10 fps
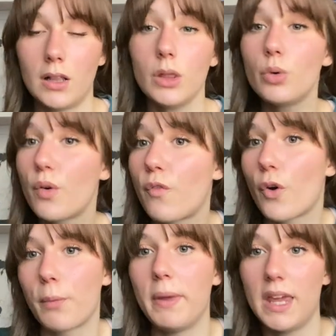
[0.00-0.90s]
look
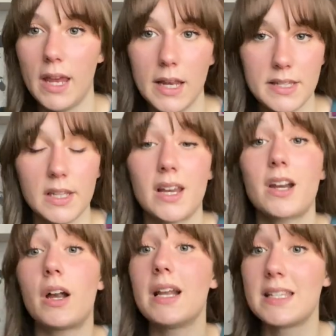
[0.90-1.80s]
for bikinis that
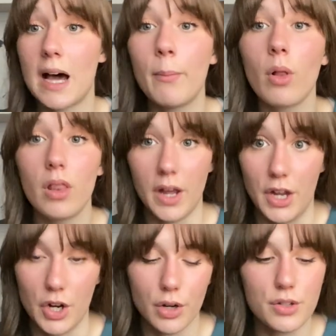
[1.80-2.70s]
are double
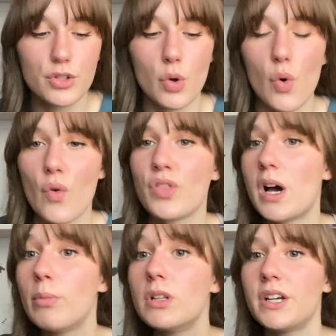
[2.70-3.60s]
layer. So
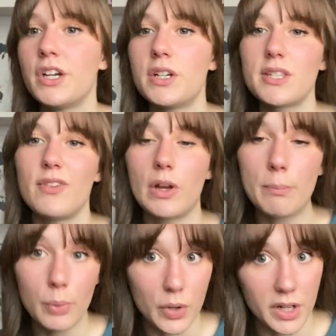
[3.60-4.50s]
double layer is very
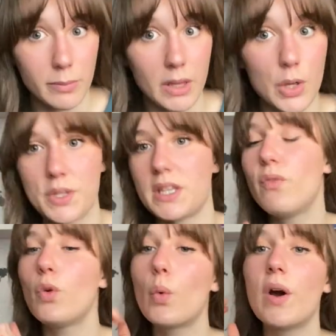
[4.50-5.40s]
important, because
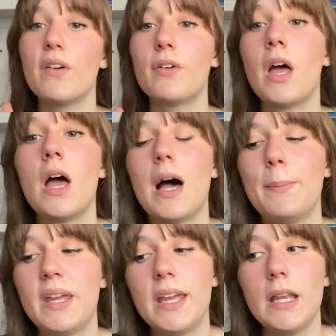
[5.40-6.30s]
if you have a
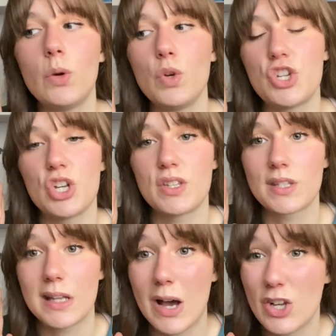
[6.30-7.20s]
bikini which is
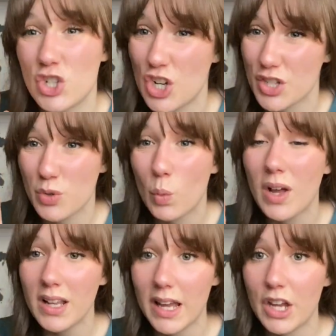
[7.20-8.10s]
just
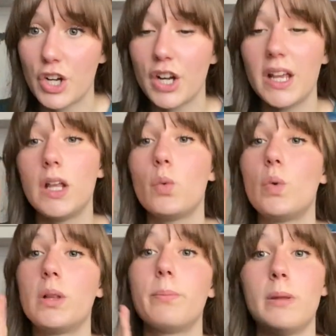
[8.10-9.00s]
one layer, it
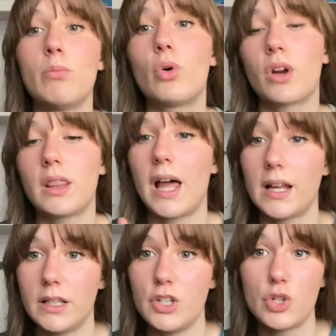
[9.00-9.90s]
will be more
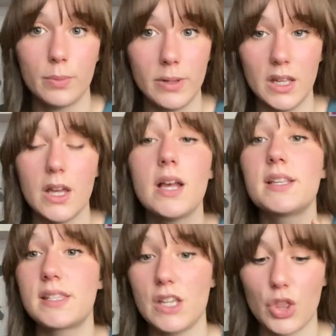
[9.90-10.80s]
likely to be
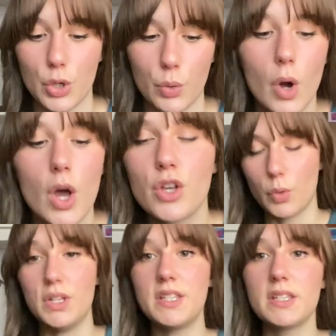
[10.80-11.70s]
see-through. So
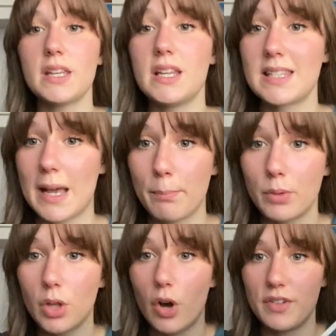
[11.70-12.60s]
this is an
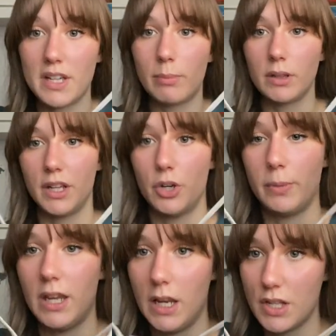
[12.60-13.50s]
example of a double layer
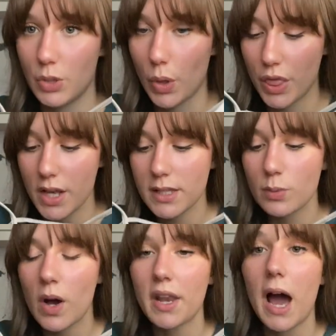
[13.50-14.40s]
bikini. So this
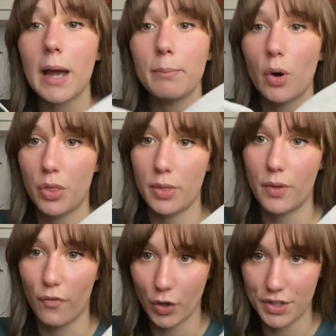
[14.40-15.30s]
one I bought the
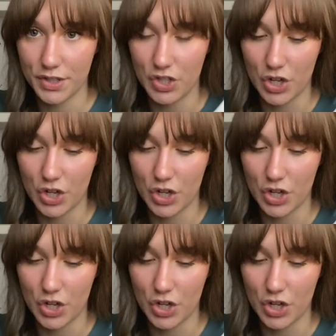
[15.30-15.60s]
first